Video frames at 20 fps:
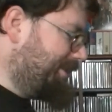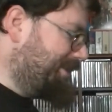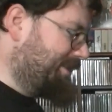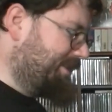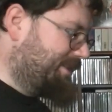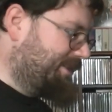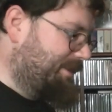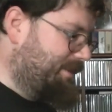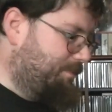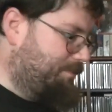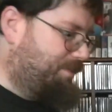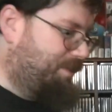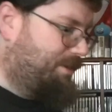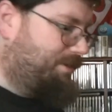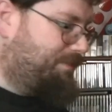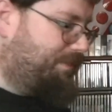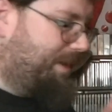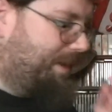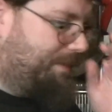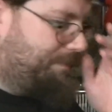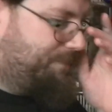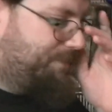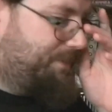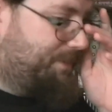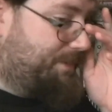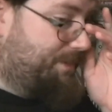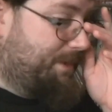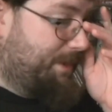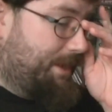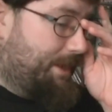system to program
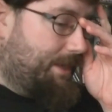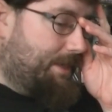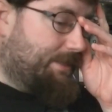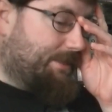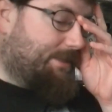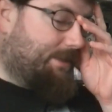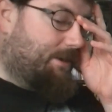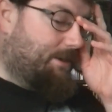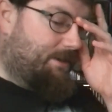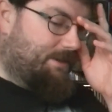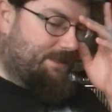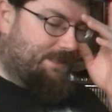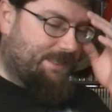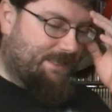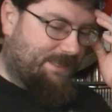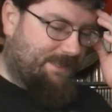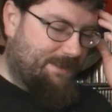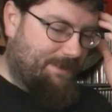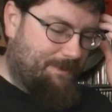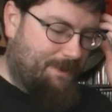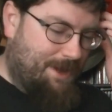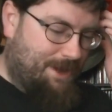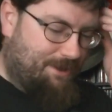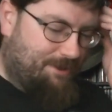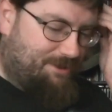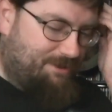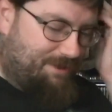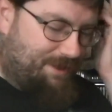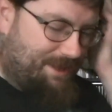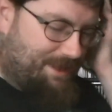for, and it's a hard system
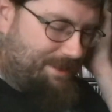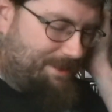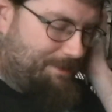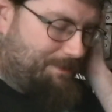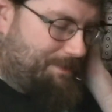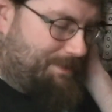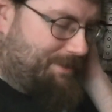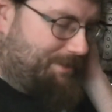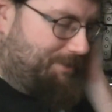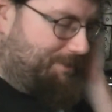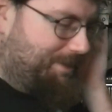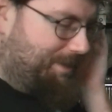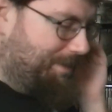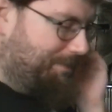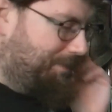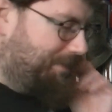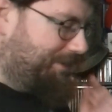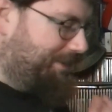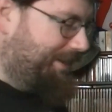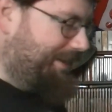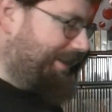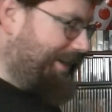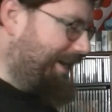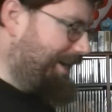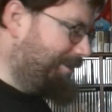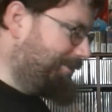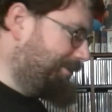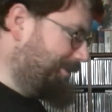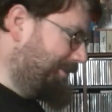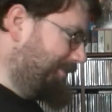to get them to emulate
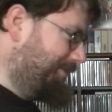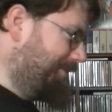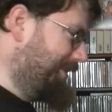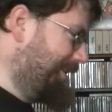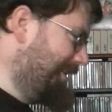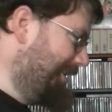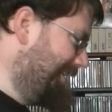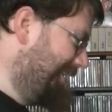out of.